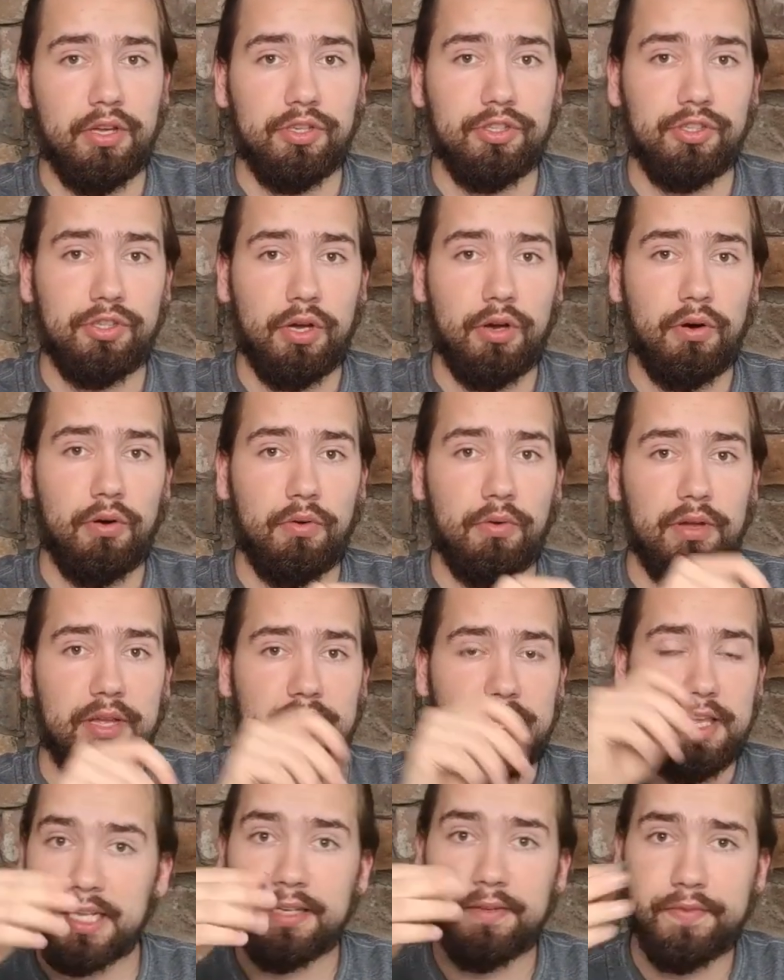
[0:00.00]
So
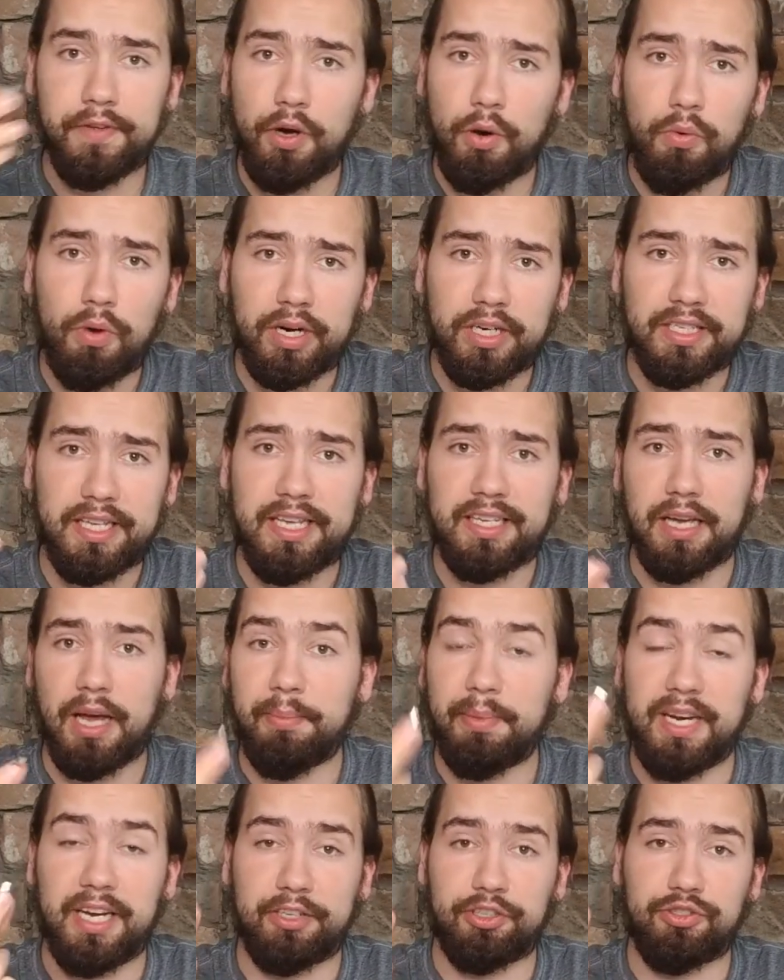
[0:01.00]
if you don't want to take
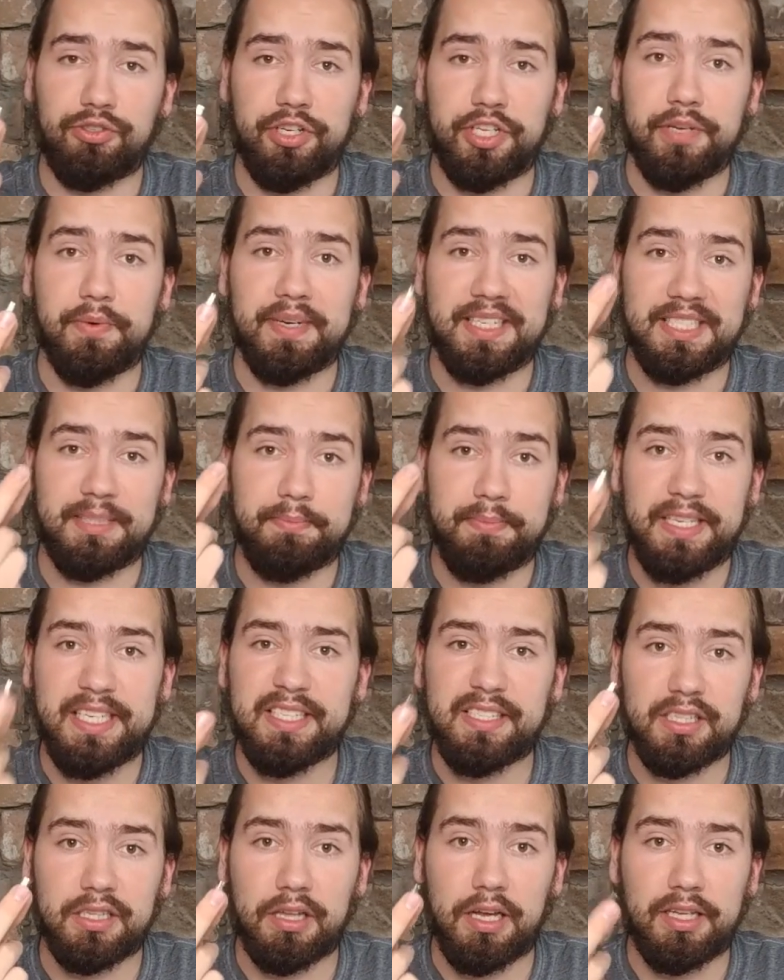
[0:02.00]
up an extra USB
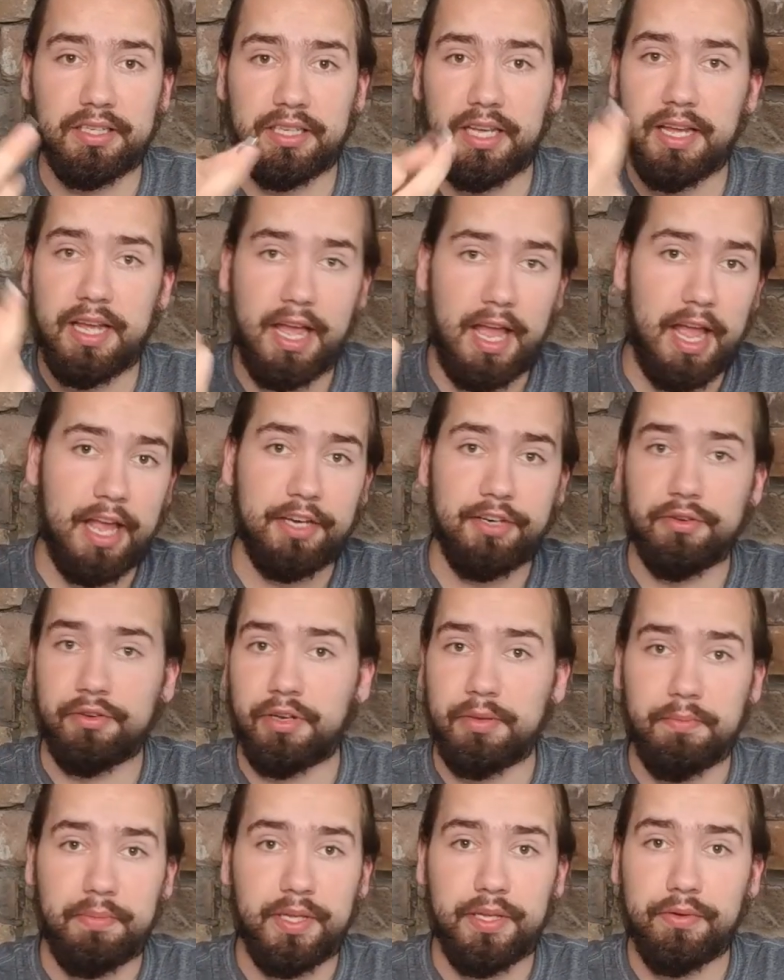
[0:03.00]
slot and your
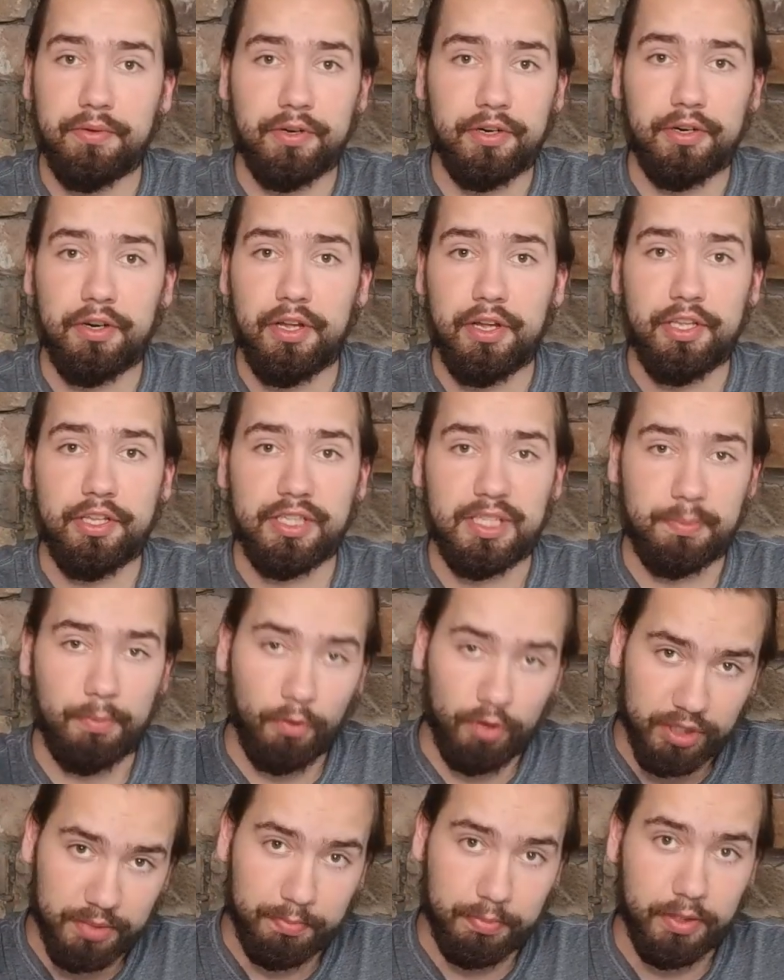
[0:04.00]
computer
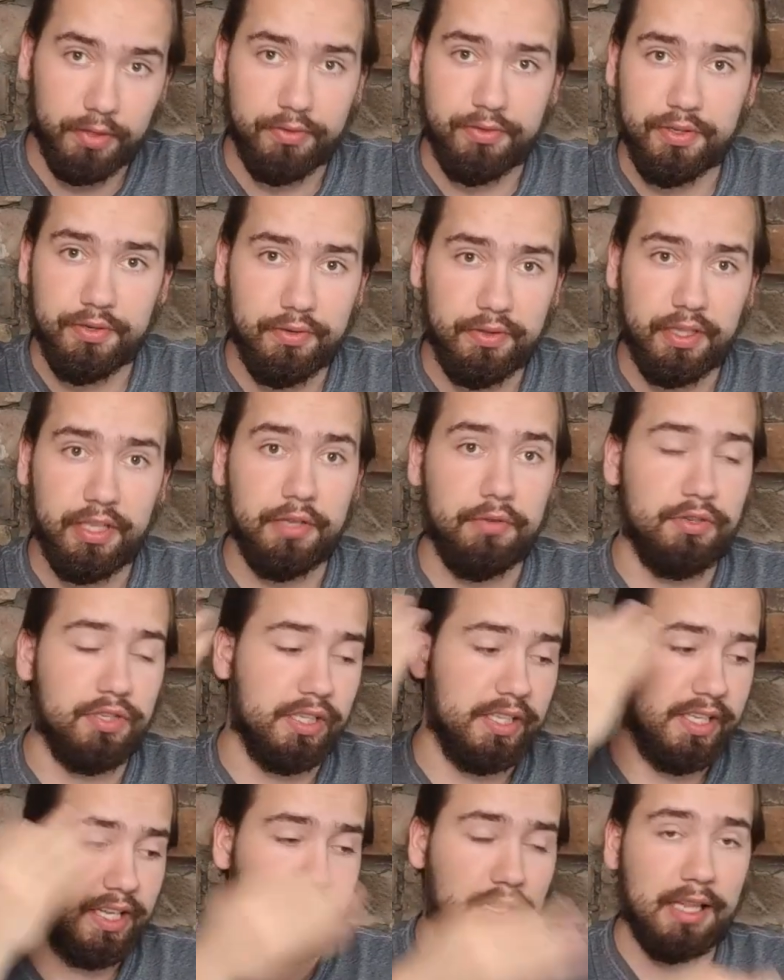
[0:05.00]
supports Bluetooth,
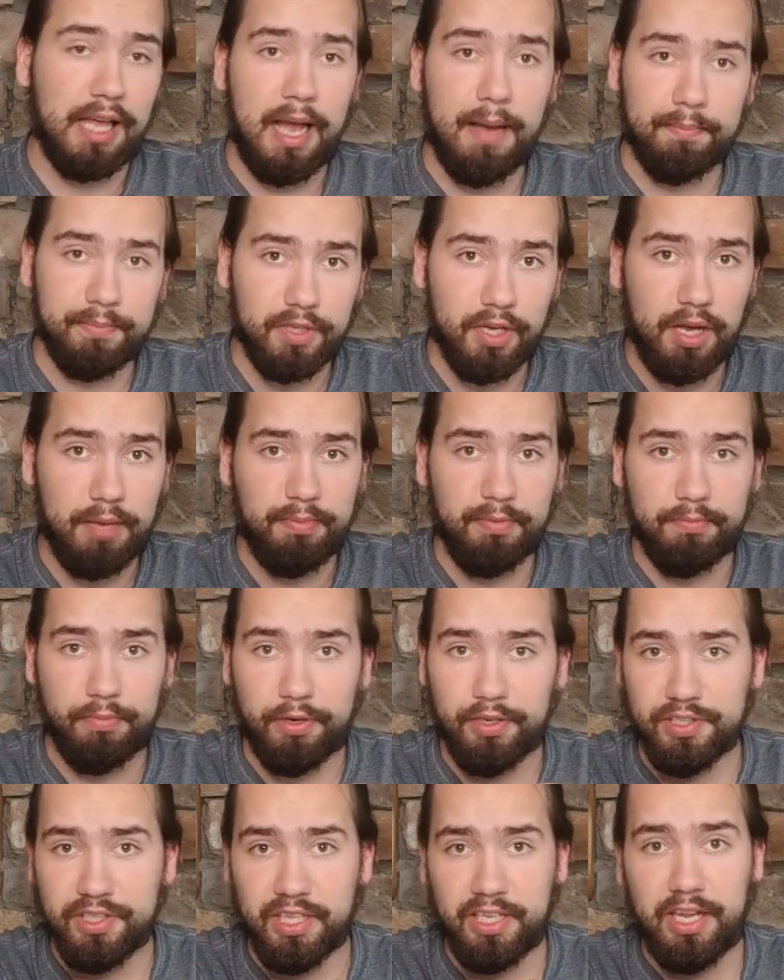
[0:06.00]
usually a laptop.
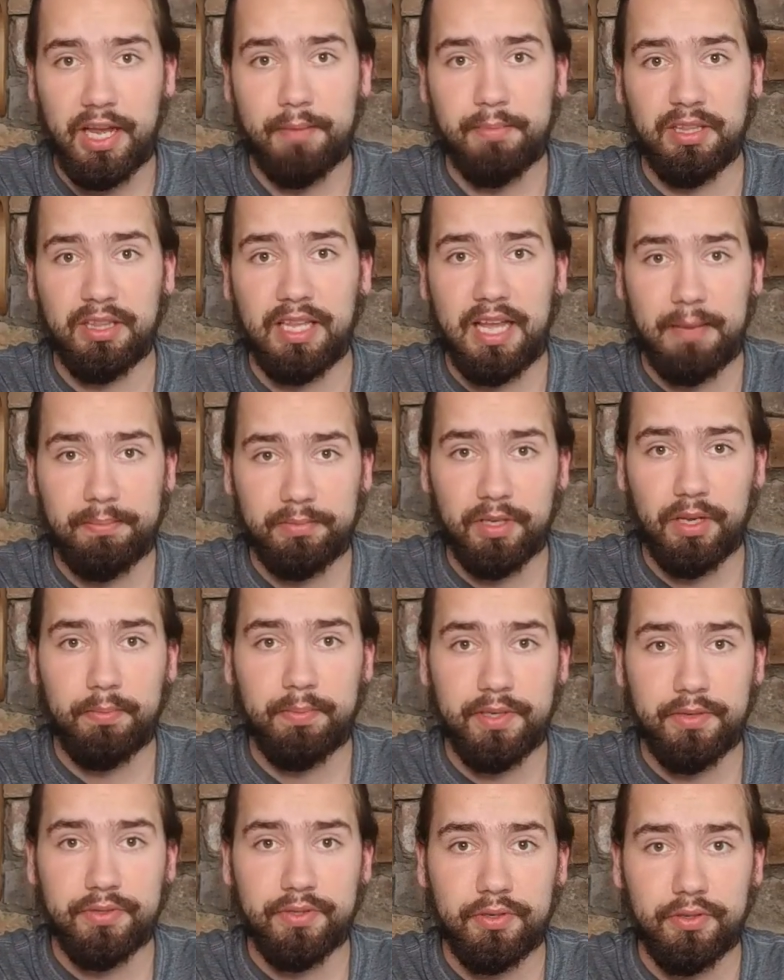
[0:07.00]
Personally, I'm a
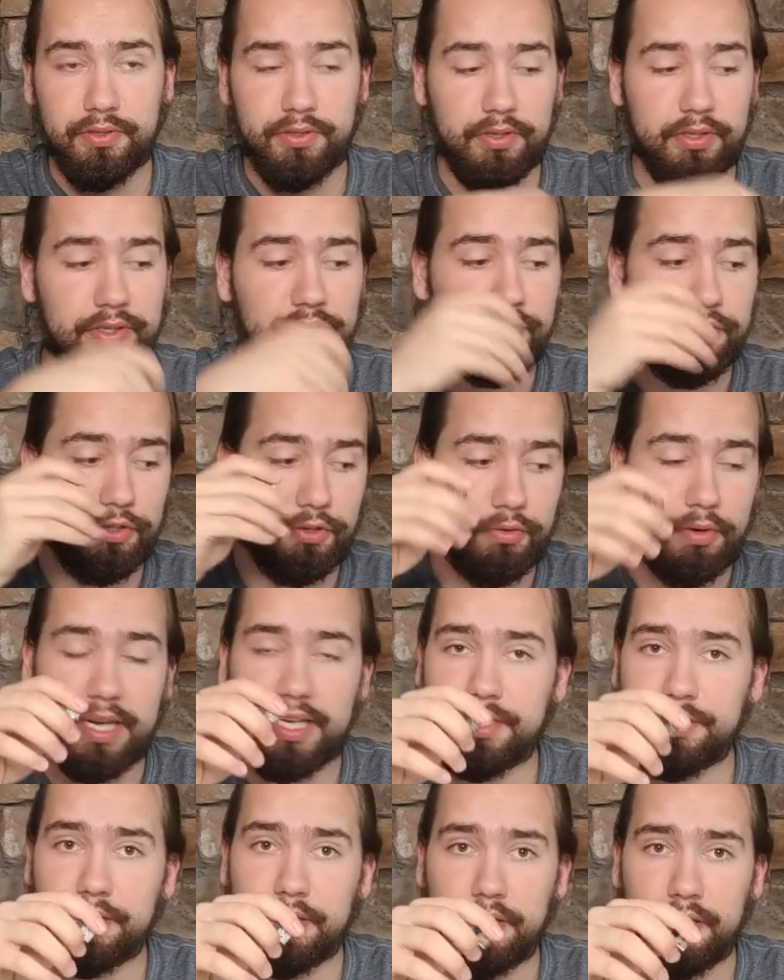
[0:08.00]
laptop user, so this is
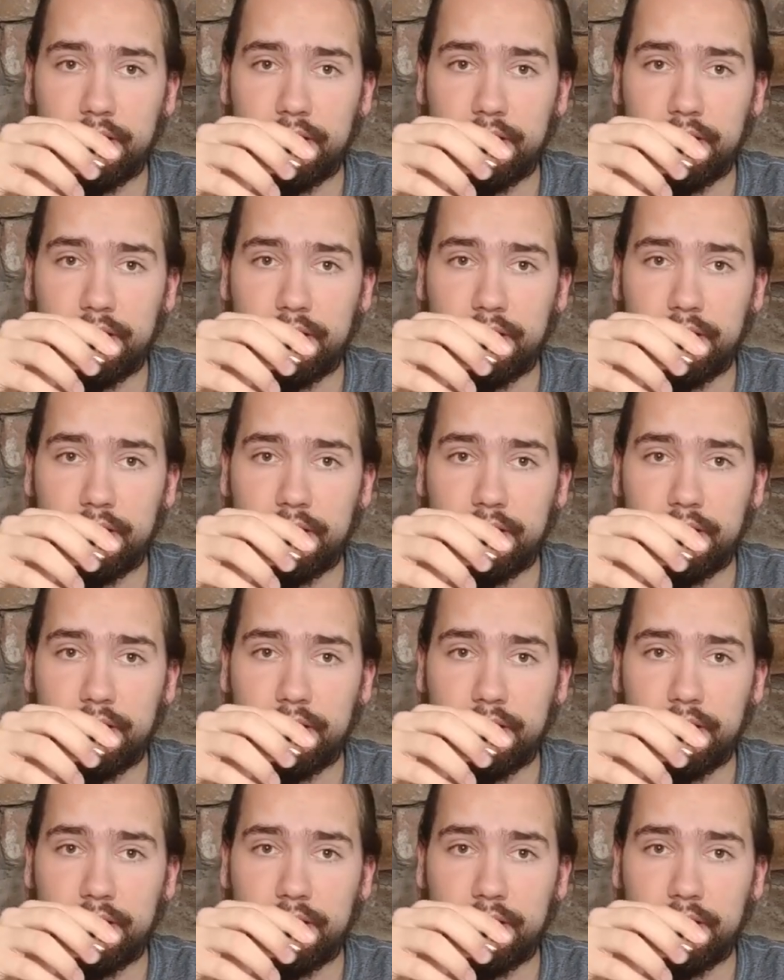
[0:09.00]
great.